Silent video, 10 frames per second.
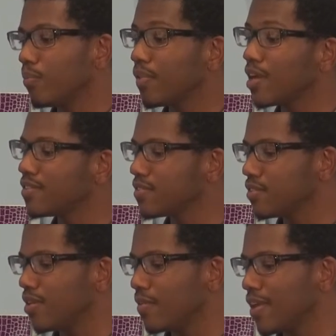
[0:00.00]
Plus,
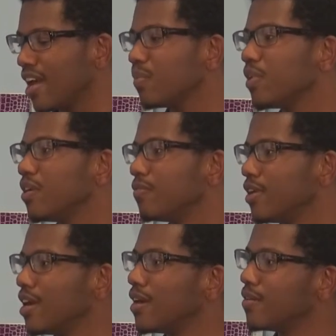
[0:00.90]
you have the added benefit
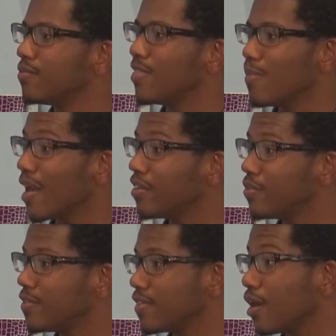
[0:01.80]
of they match you
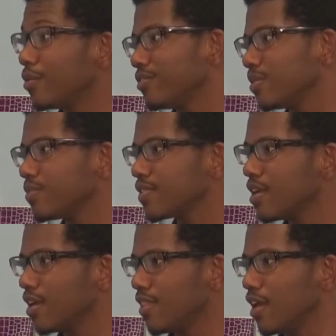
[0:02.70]
with scholarships
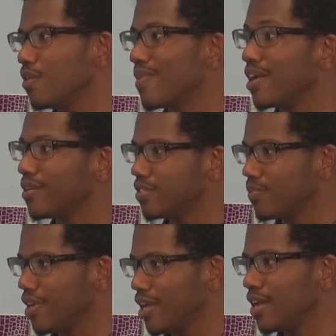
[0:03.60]
that you might also be